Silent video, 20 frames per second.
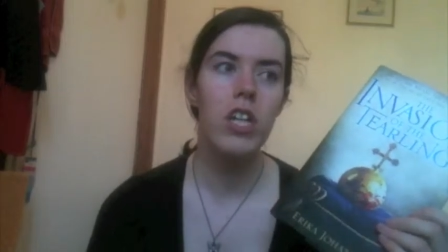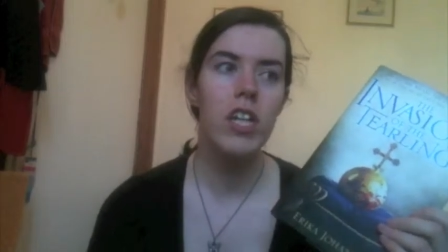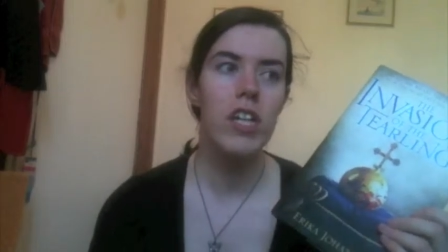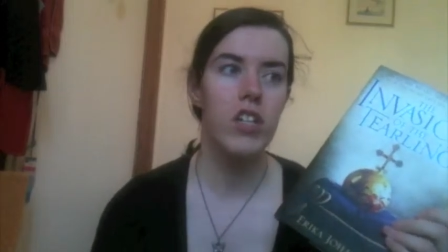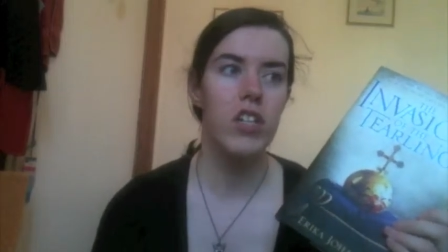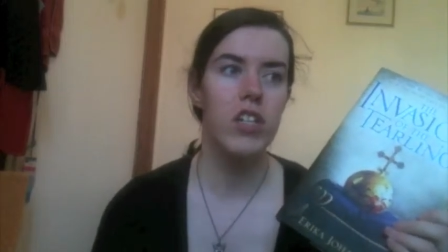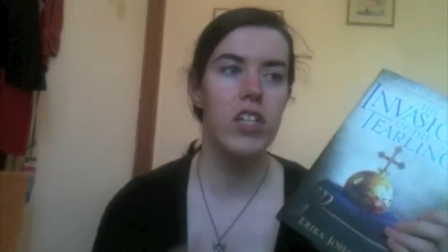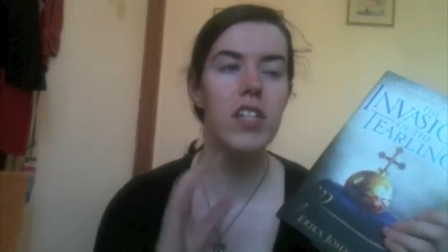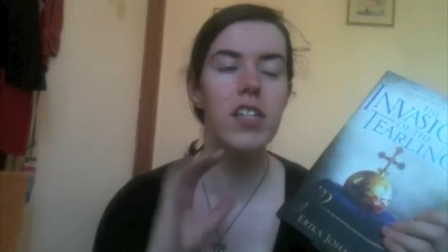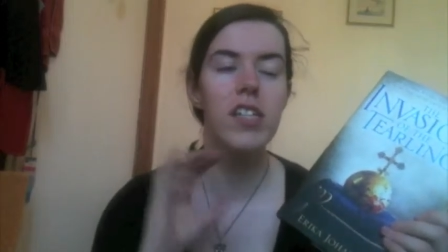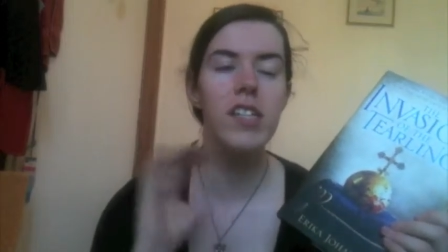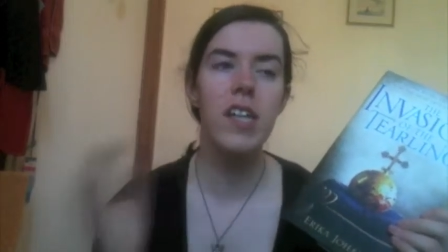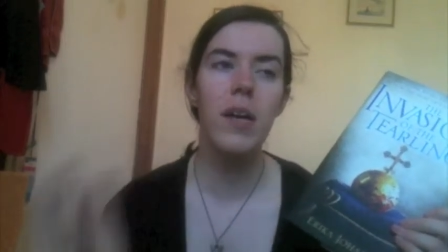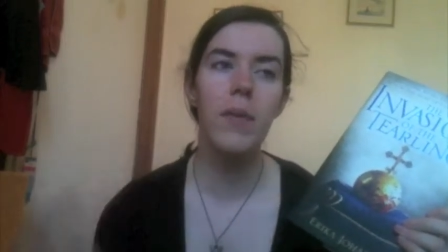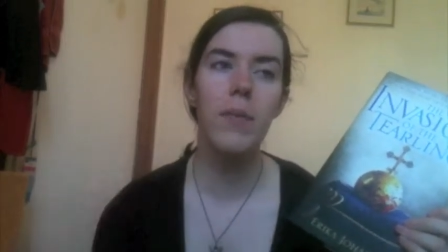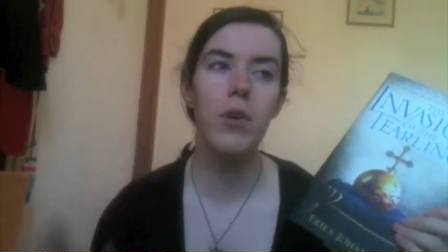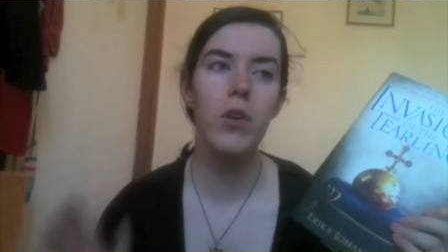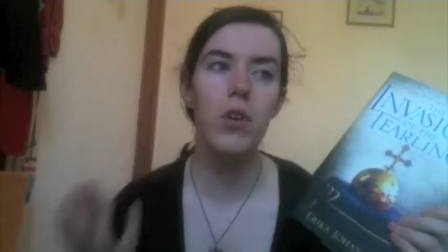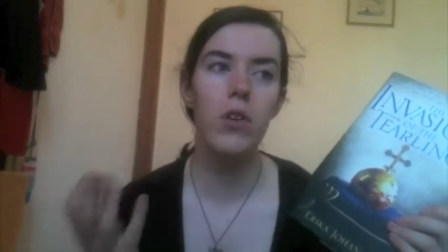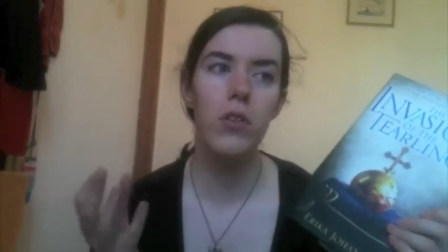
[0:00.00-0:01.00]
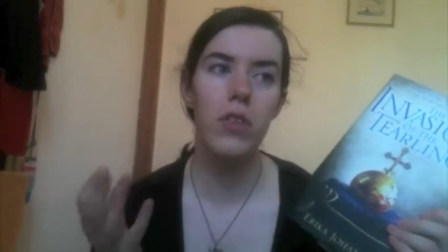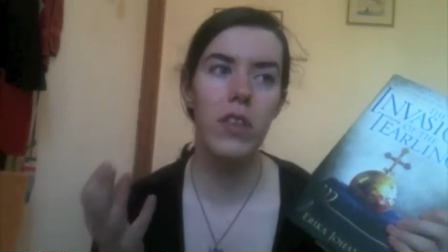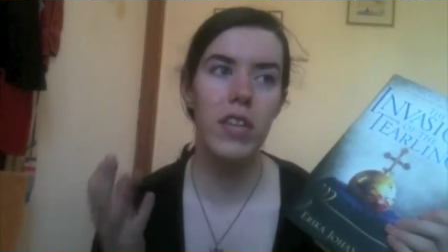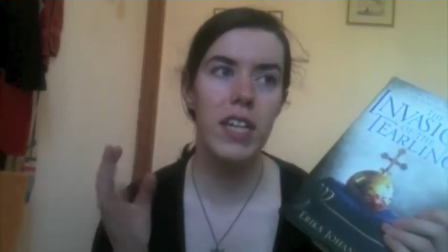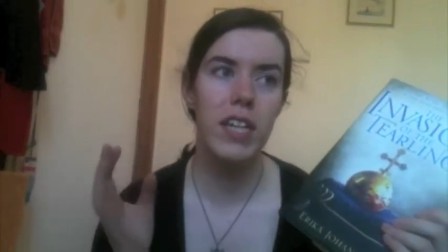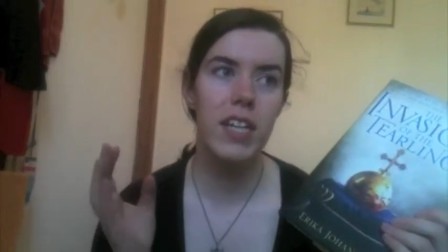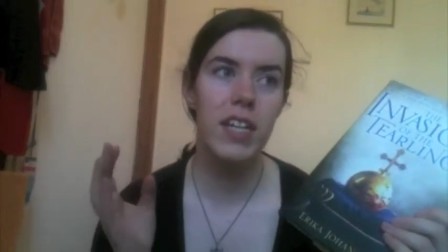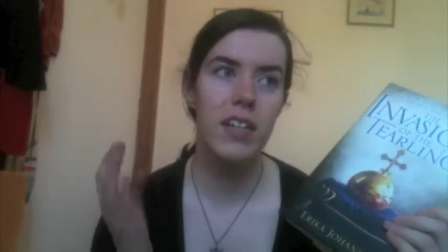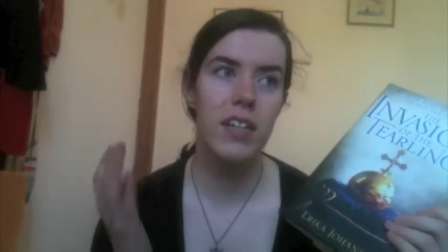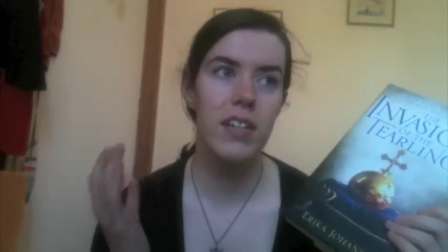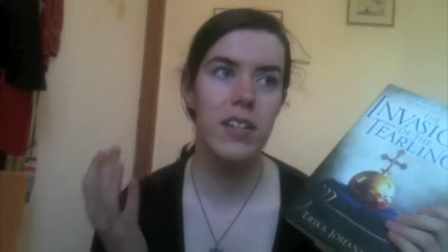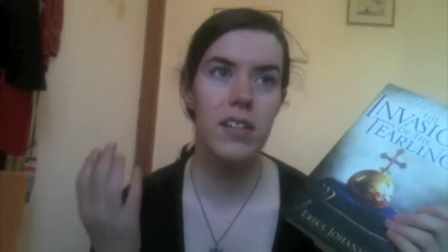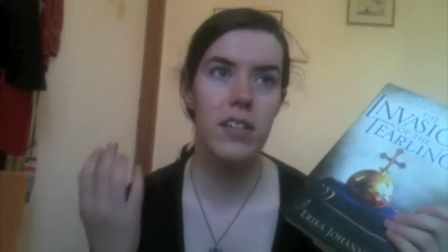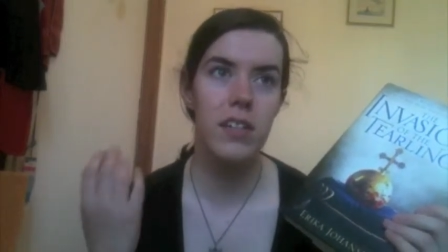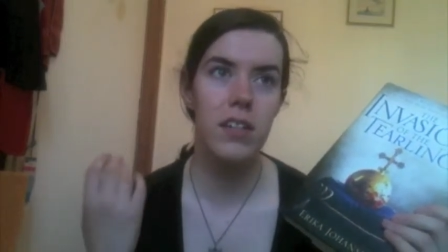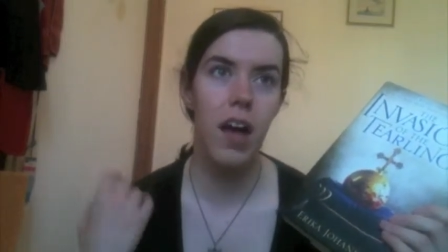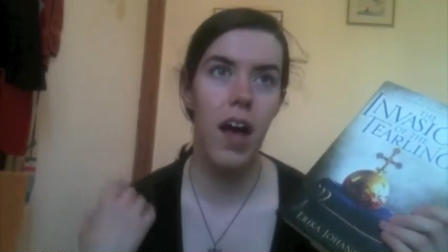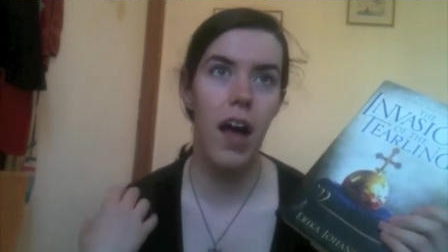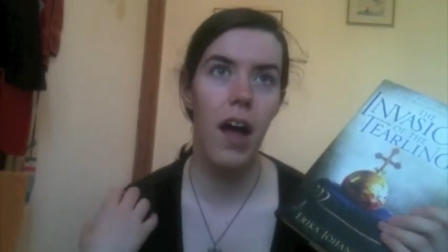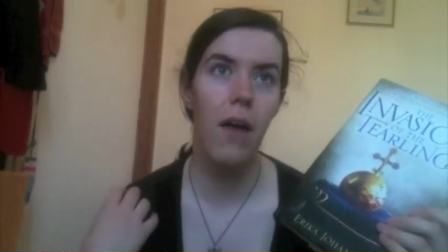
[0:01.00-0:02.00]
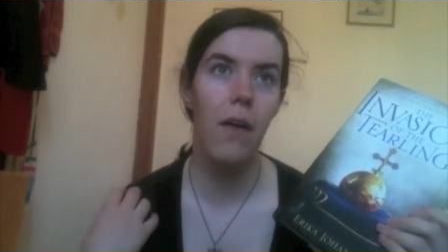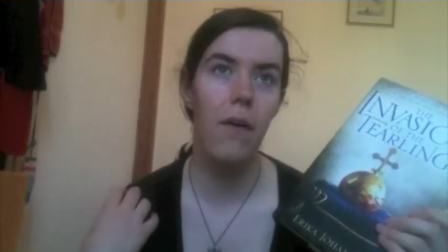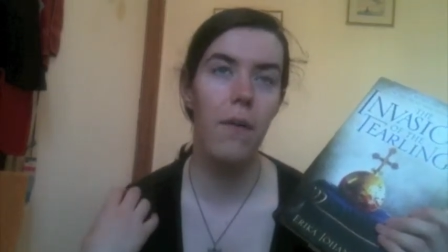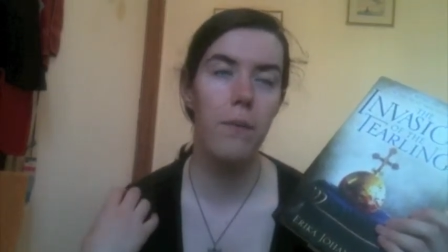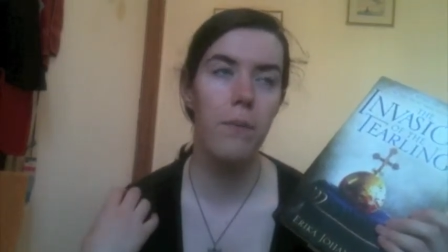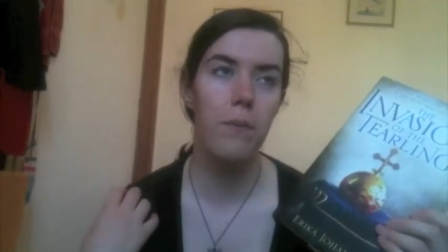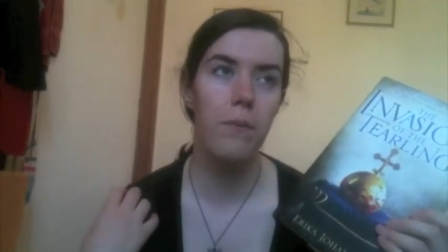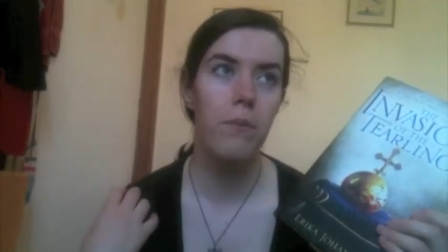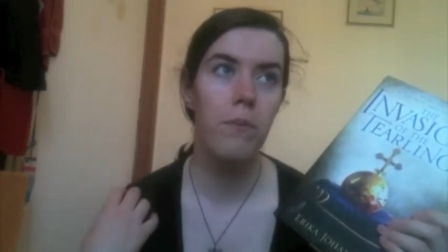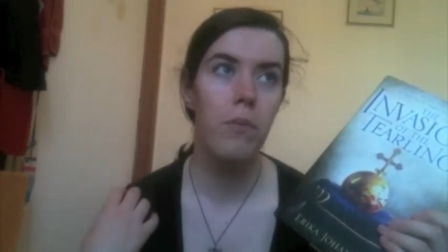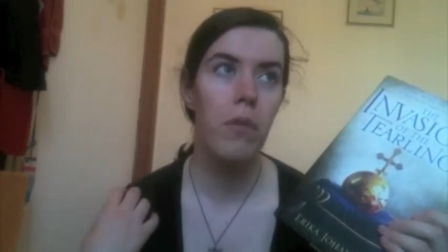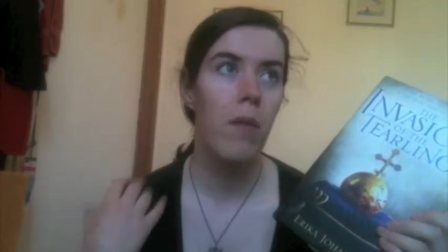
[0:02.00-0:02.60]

She does some good things, um,